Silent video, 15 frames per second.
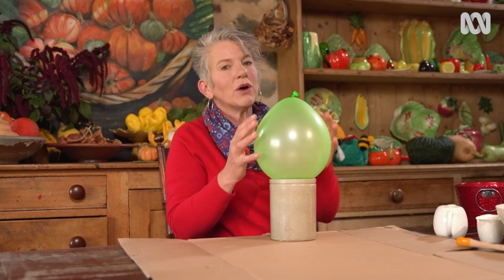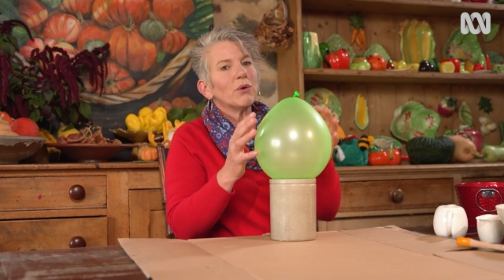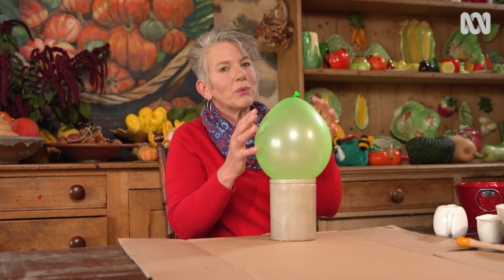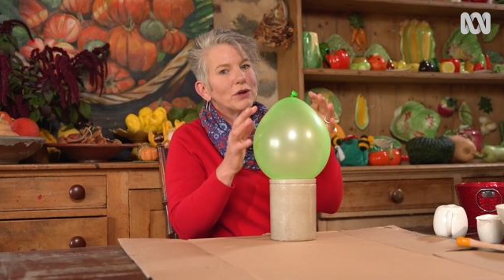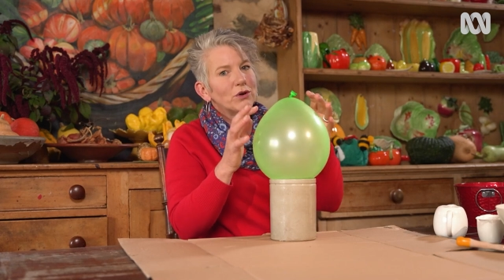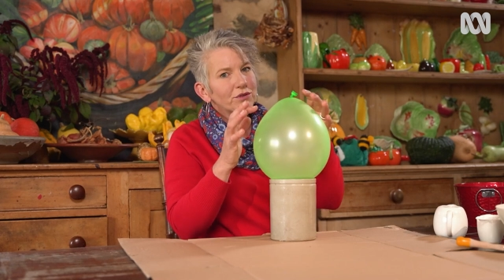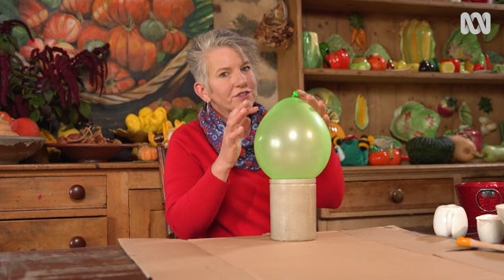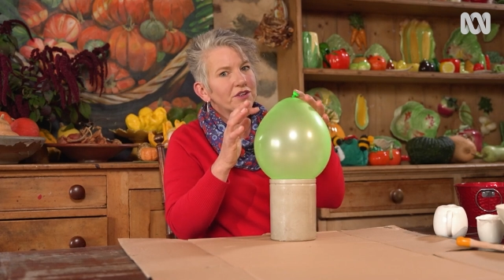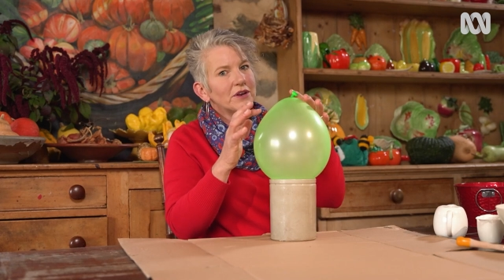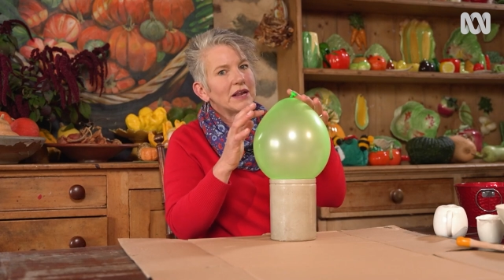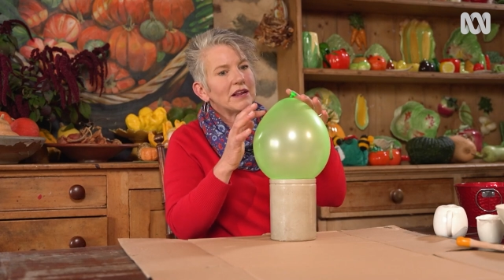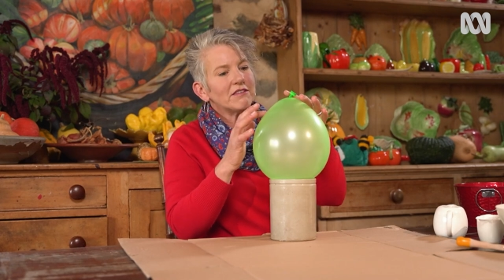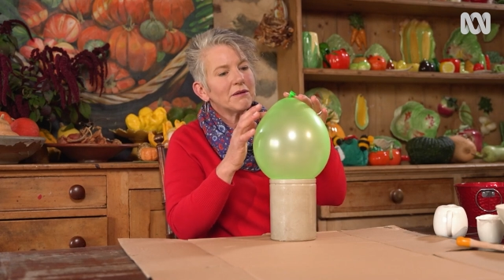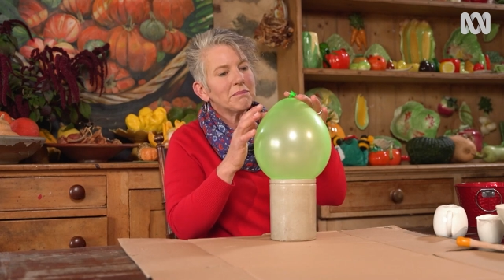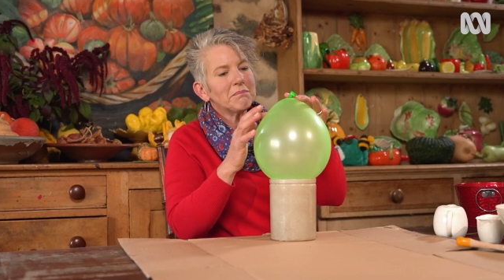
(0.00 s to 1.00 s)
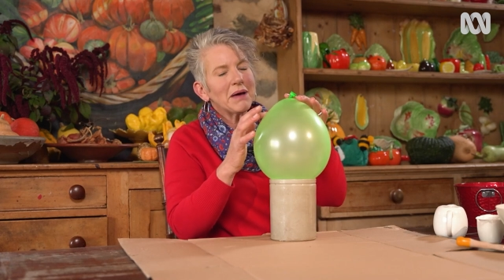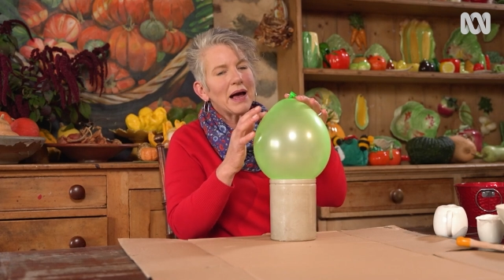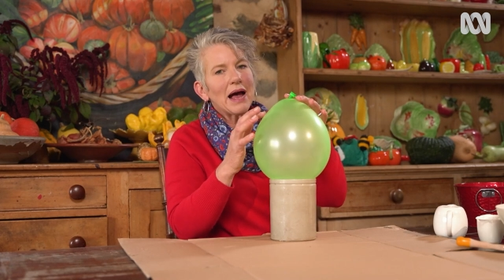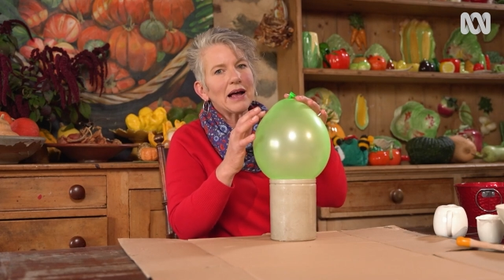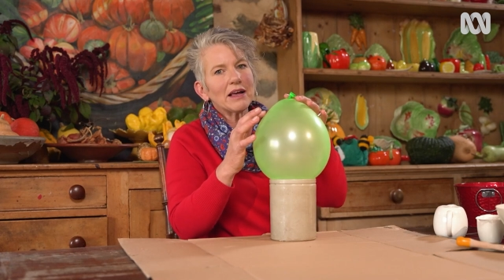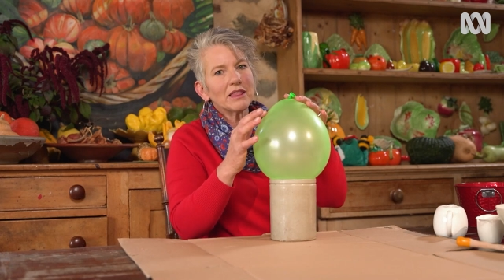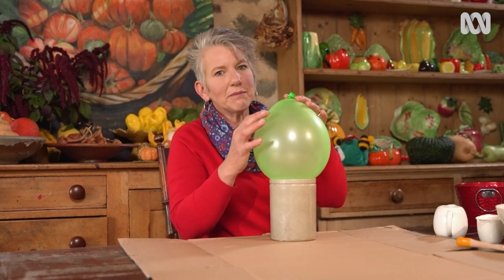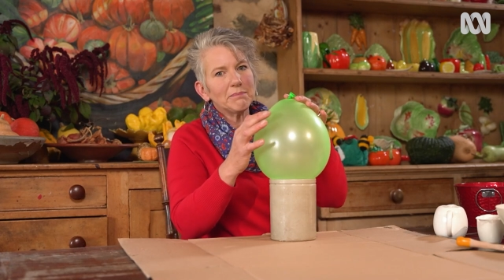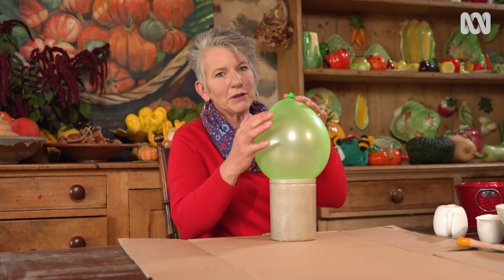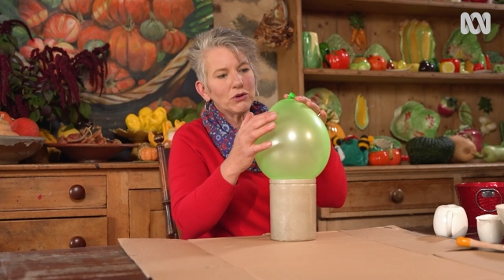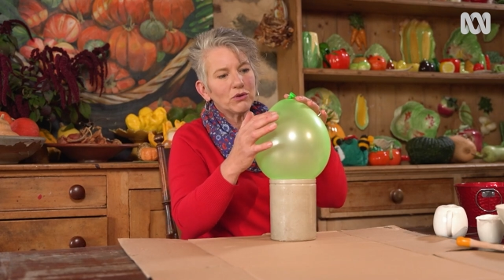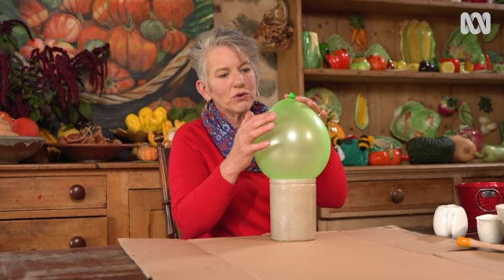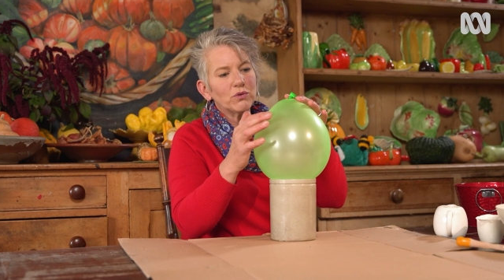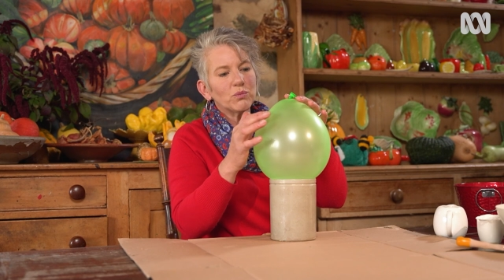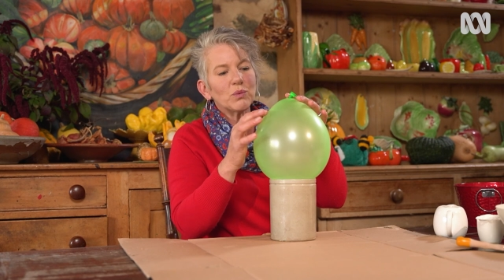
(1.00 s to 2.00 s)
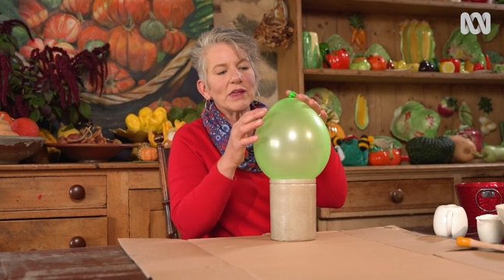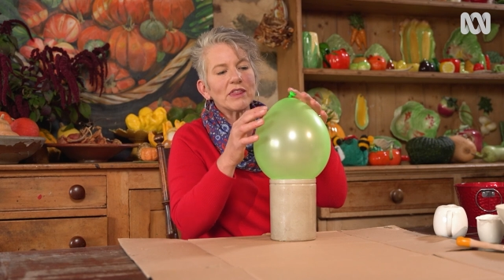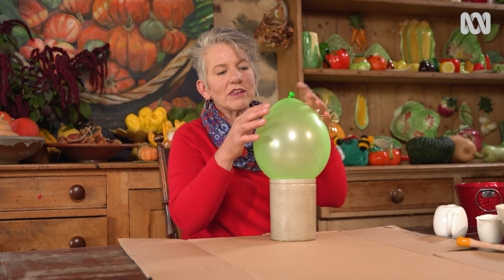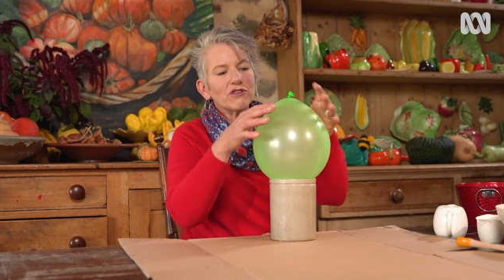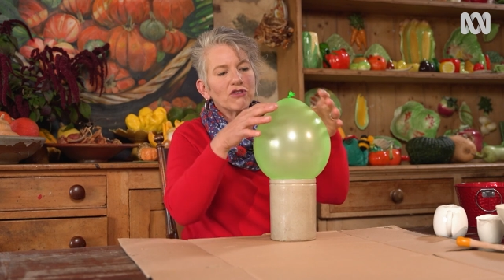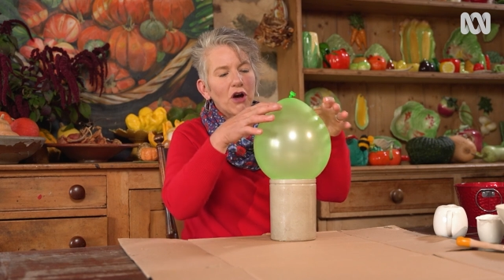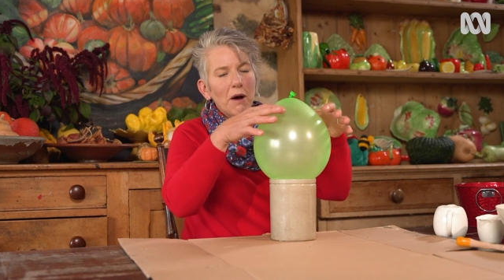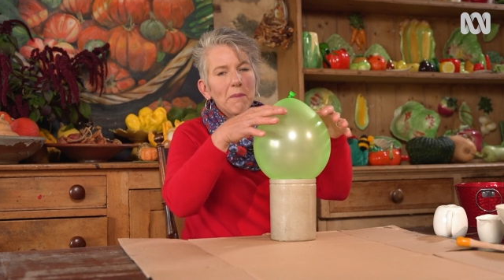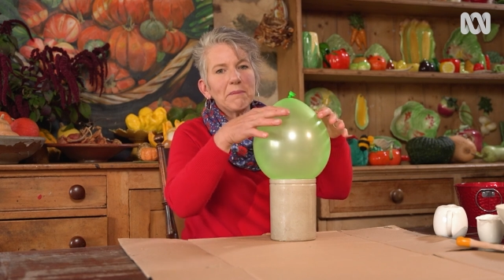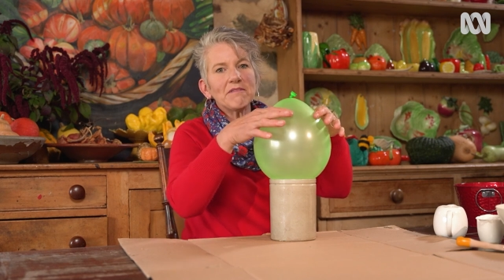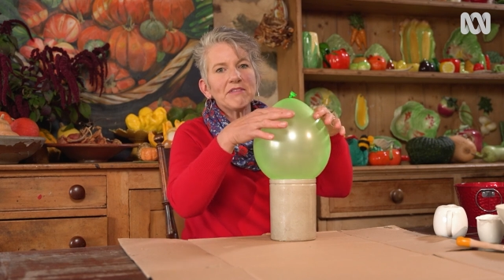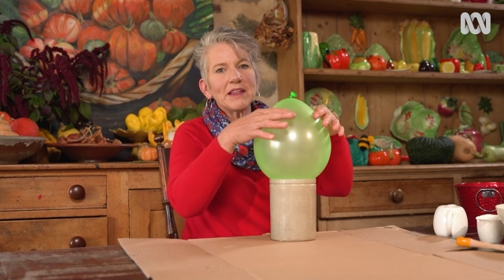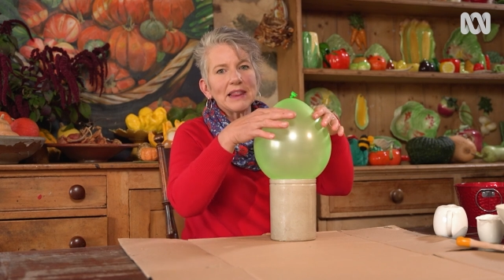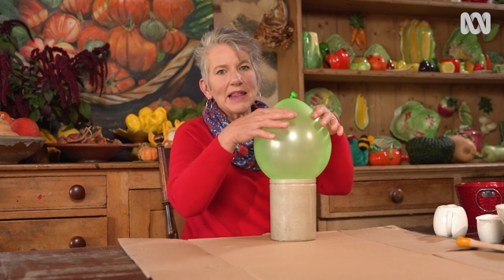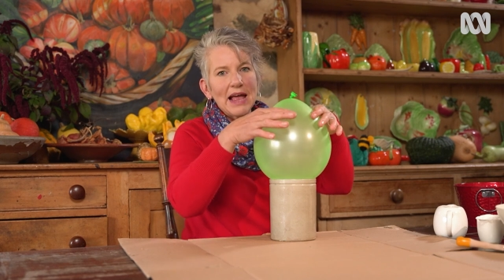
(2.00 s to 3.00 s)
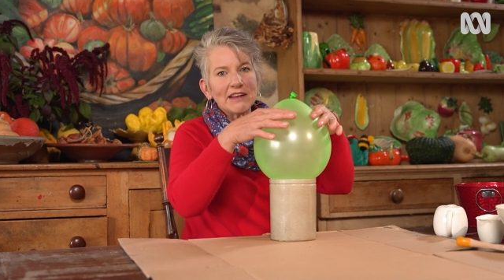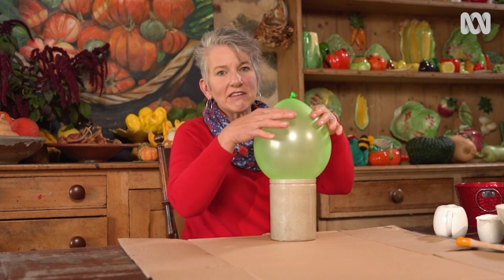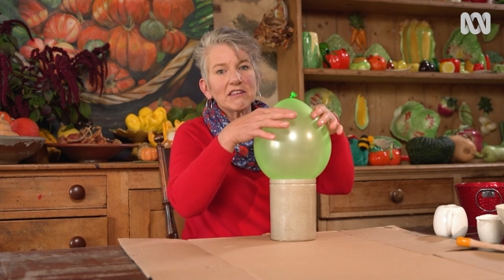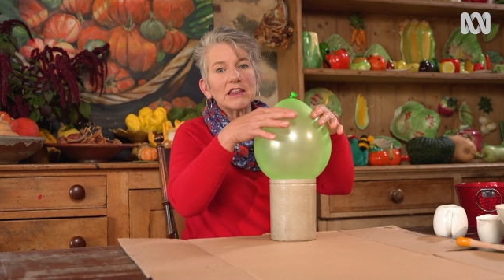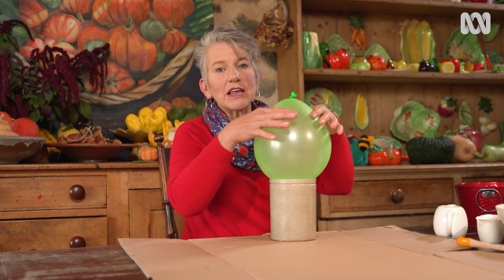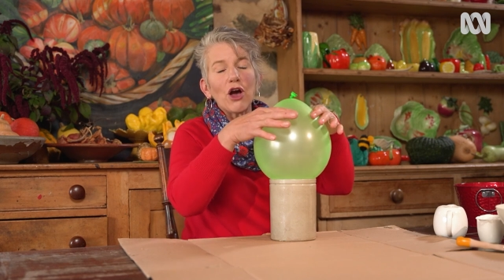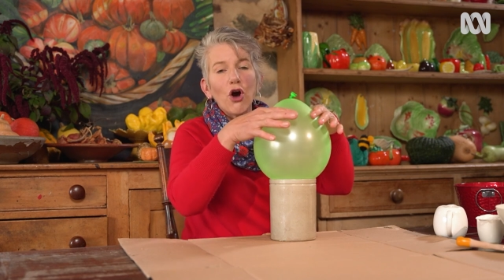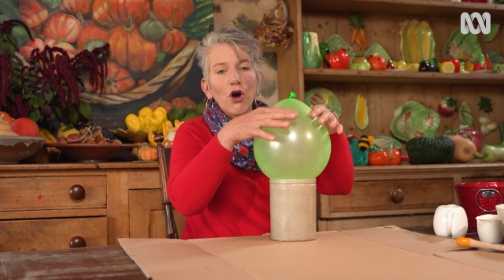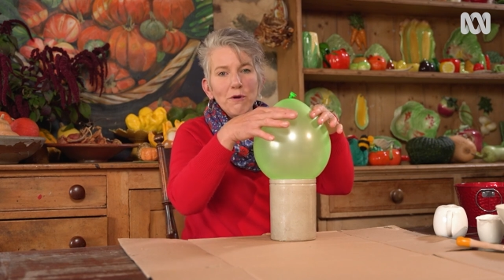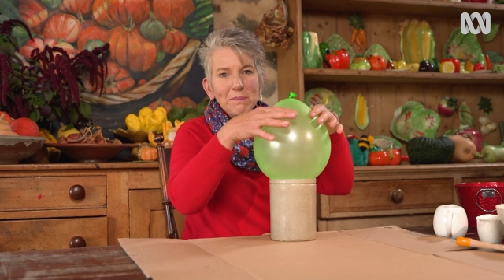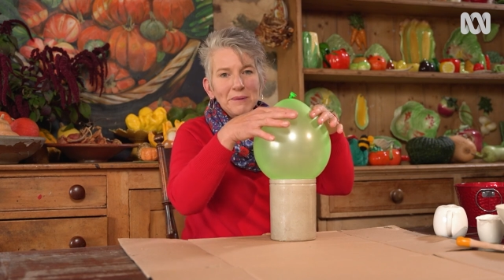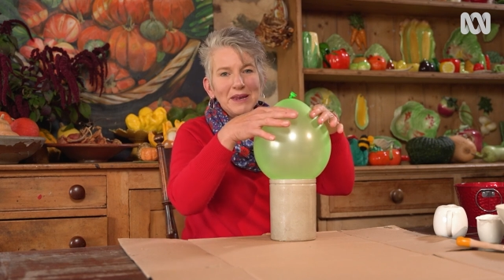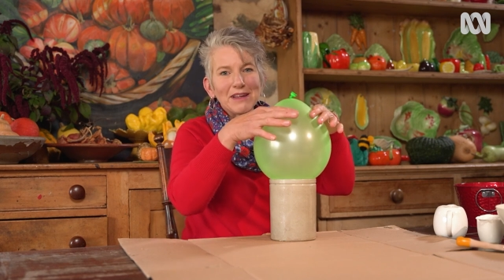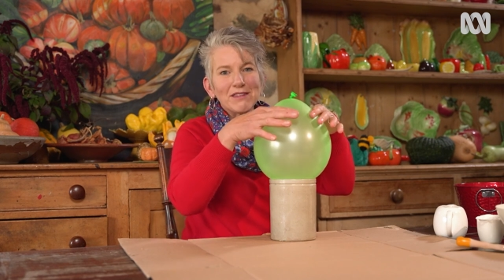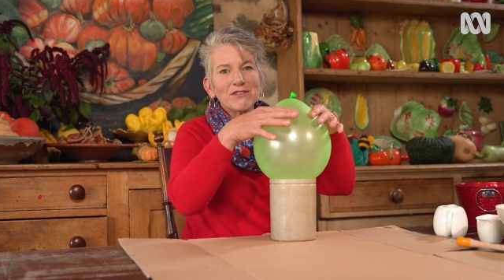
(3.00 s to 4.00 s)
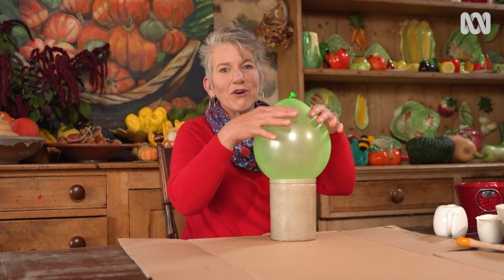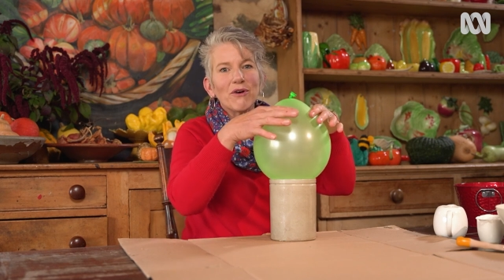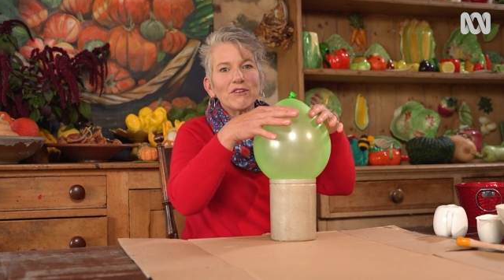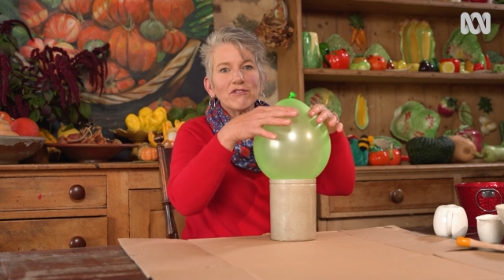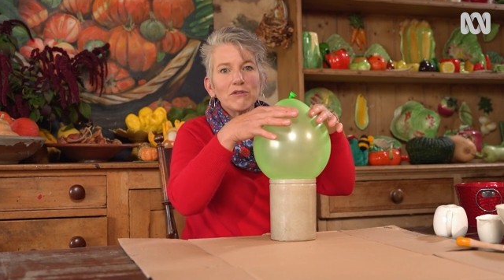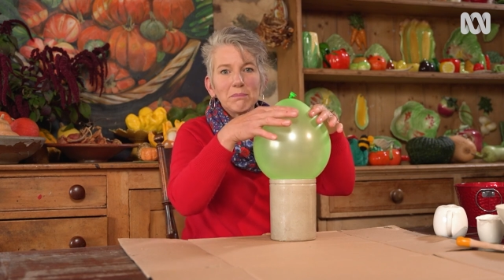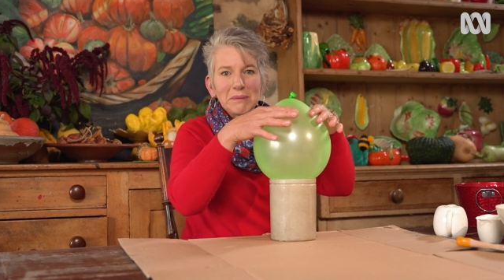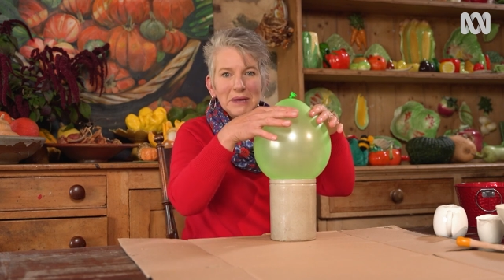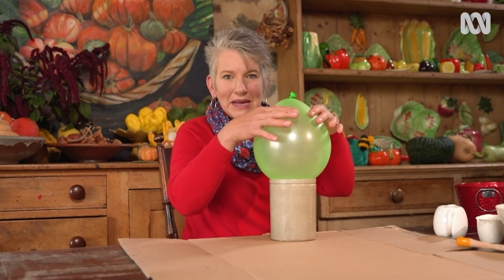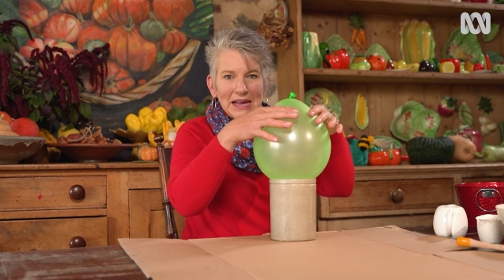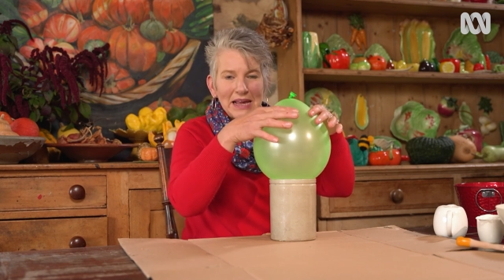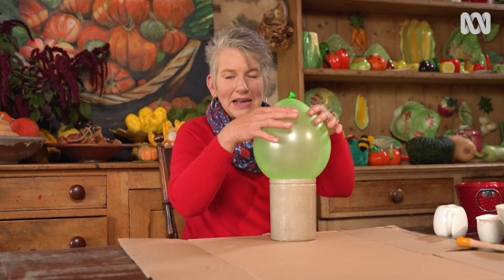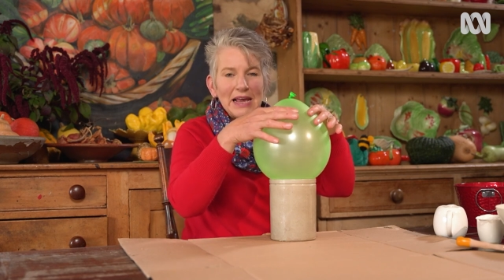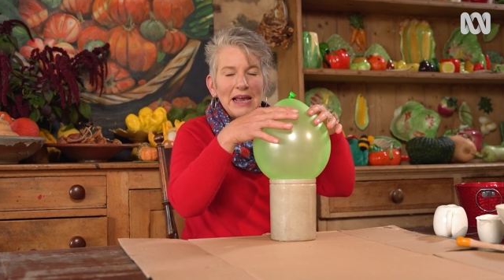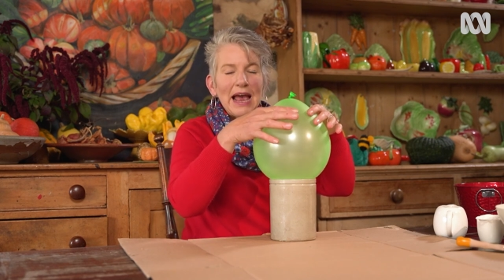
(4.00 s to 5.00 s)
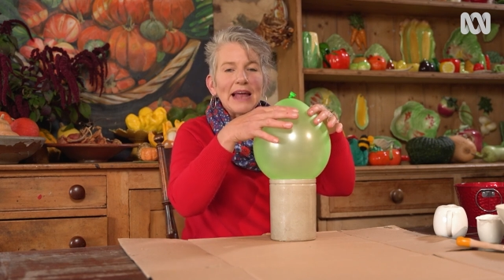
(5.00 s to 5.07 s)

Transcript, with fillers: We also need to mark the balloon where the top of the lantern, the opening's going to be.